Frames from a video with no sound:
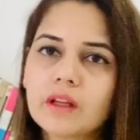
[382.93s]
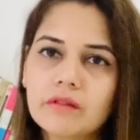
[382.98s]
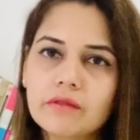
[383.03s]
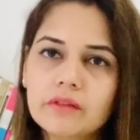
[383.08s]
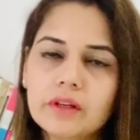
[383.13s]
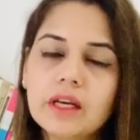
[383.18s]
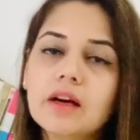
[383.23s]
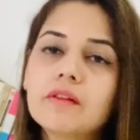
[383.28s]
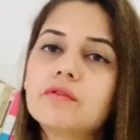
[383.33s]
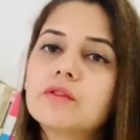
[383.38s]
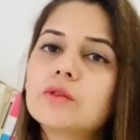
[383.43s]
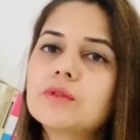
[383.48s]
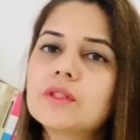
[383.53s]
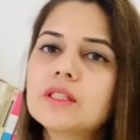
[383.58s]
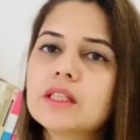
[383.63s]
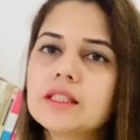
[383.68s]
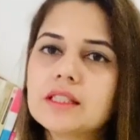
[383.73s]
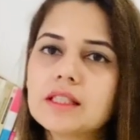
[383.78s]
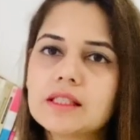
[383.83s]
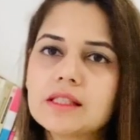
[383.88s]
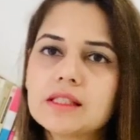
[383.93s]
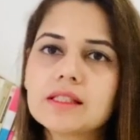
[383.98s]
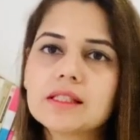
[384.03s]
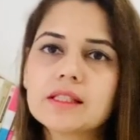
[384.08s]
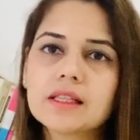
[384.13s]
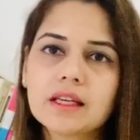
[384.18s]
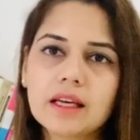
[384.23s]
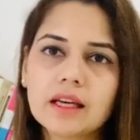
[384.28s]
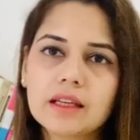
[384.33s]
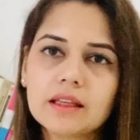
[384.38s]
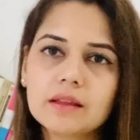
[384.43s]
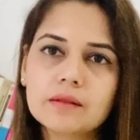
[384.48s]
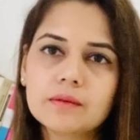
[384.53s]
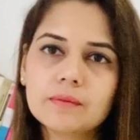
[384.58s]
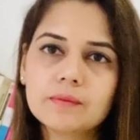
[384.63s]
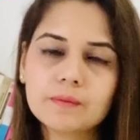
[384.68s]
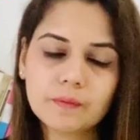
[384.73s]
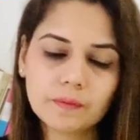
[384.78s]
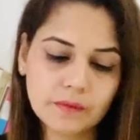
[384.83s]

We have two sentences again.